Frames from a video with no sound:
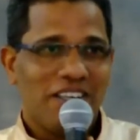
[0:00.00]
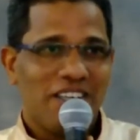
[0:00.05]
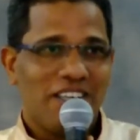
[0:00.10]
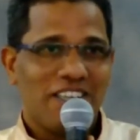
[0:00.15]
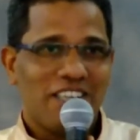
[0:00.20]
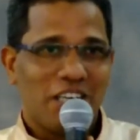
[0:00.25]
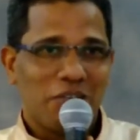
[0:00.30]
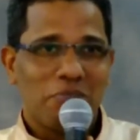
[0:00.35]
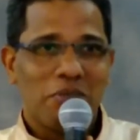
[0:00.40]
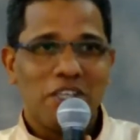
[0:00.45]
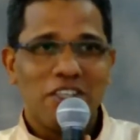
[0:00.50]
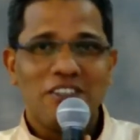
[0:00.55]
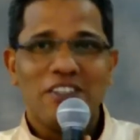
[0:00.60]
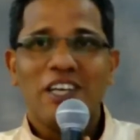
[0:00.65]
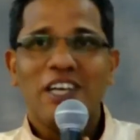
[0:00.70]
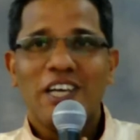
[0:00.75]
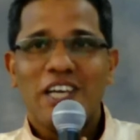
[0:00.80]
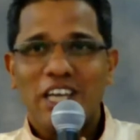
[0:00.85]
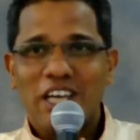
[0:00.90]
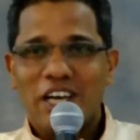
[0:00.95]
That means,
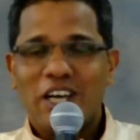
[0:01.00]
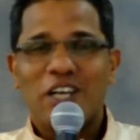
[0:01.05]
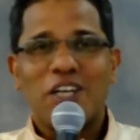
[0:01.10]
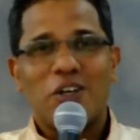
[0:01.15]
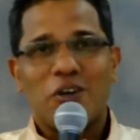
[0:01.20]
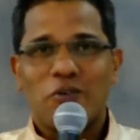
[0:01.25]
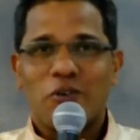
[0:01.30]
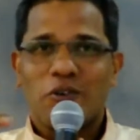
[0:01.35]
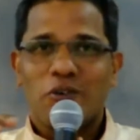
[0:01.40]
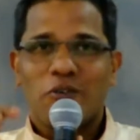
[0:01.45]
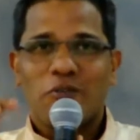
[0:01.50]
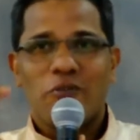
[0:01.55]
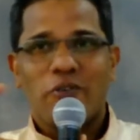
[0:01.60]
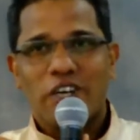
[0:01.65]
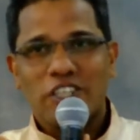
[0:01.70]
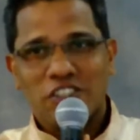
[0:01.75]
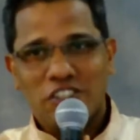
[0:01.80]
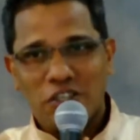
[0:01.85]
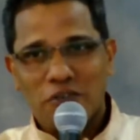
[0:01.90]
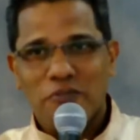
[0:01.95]
you know,
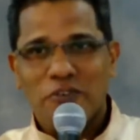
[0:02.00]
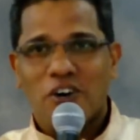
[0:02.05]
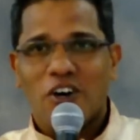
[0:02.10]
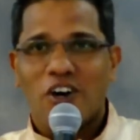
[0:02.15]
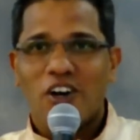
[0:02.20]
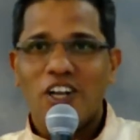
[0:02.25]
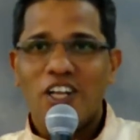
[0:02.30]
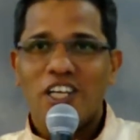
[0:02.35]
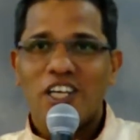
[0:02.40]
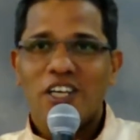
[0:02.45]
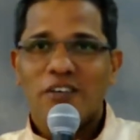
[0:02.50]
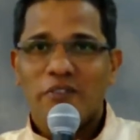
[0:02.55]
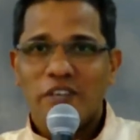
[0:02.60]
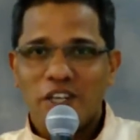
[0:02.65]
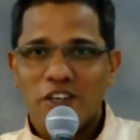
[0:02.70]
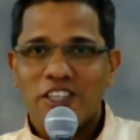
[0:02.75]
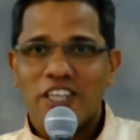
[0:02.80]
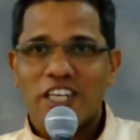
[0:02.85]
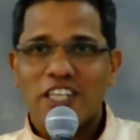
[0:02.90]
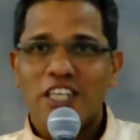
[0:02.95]
first of all, we know
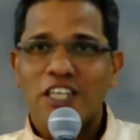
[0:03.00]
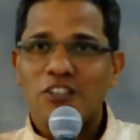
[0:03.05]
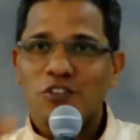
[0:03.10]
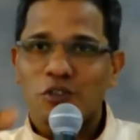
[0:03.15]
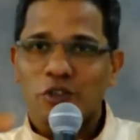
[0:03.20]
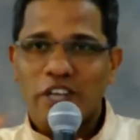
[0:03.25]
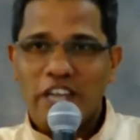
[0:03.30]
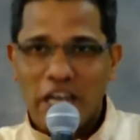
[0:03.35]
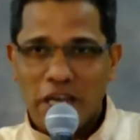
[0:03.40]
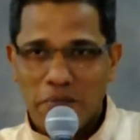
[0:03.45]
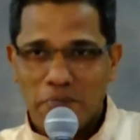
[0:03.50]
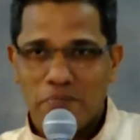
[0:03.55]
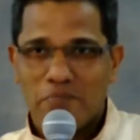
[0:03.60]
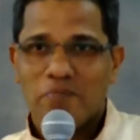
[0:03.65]
that Esau came.